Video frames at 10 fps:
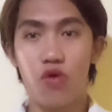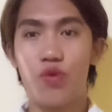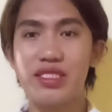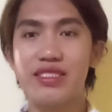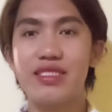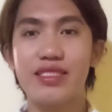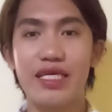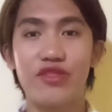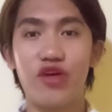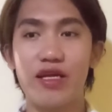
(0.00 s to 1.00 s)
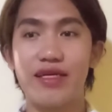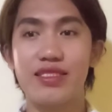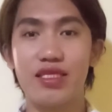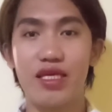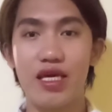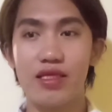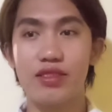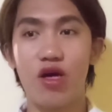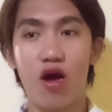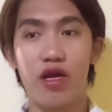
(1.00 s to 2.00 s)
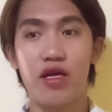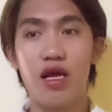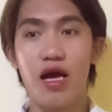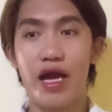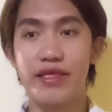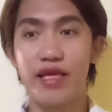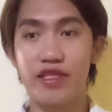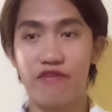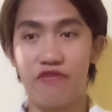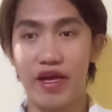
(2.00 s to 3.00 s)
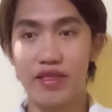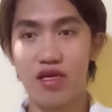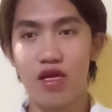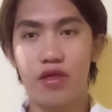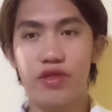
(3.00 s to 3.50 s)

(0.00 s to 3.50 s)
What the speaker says: Once the said target skills are identified,